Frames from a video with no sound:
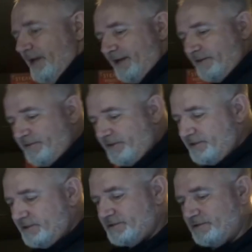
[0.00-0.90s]
And the thing
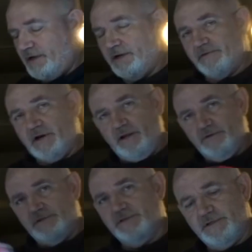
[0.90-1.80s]
that's kind of
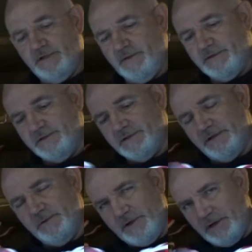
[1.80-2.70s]
closest to it is going
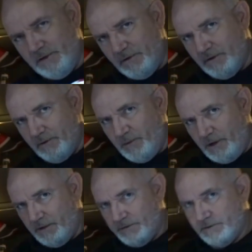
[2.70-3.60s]
to be your knuckle part.